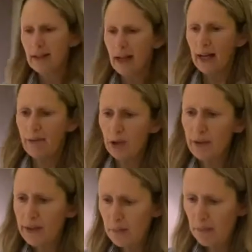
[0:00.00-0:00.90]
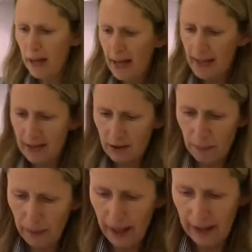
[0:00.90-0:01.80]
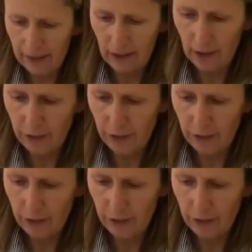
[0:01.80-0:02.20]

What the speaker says: I've already made a pan of